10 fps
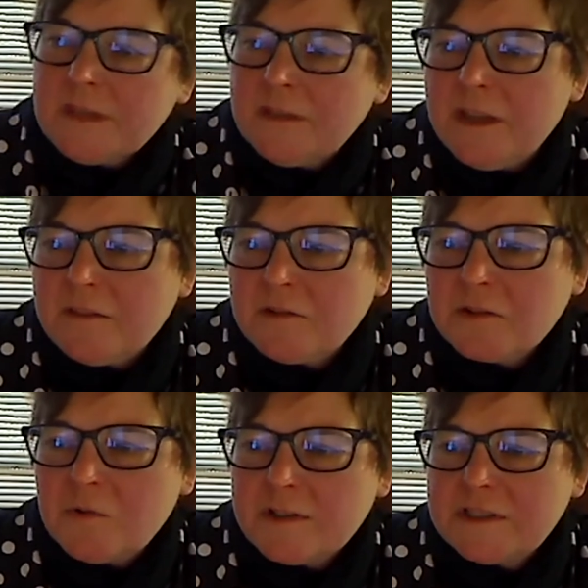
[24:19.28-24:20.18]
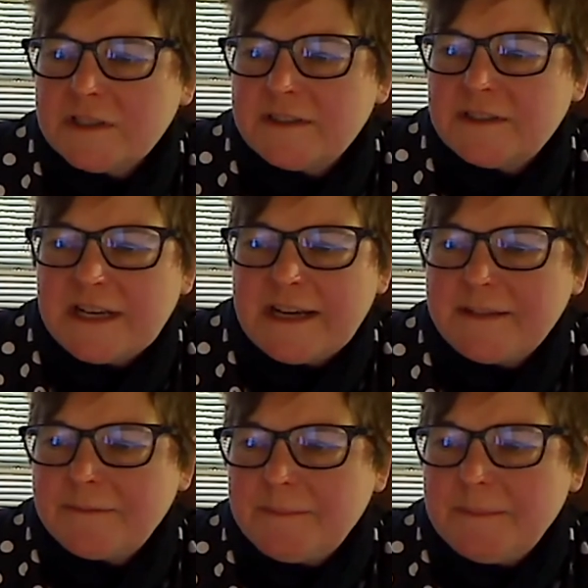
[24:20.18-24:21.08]
another question in the
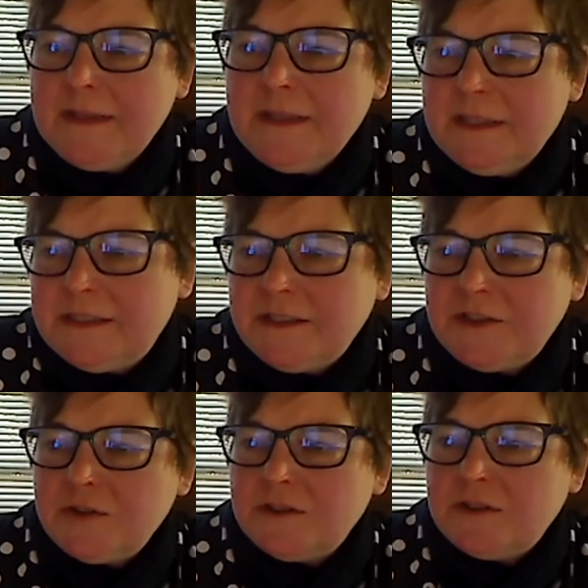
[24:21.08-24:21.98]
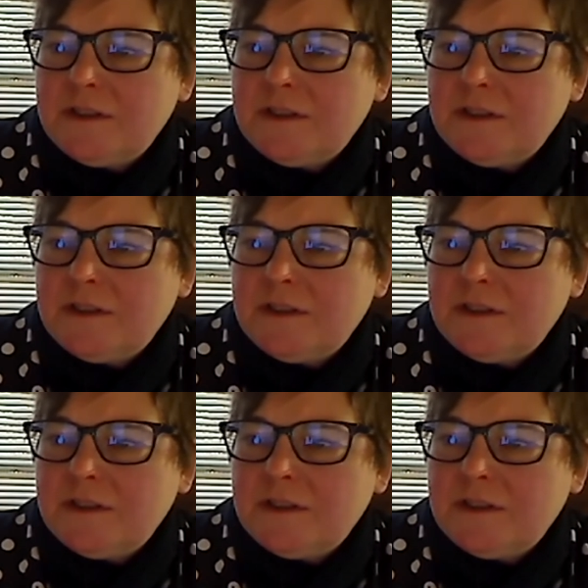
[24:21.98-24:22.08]
chat did you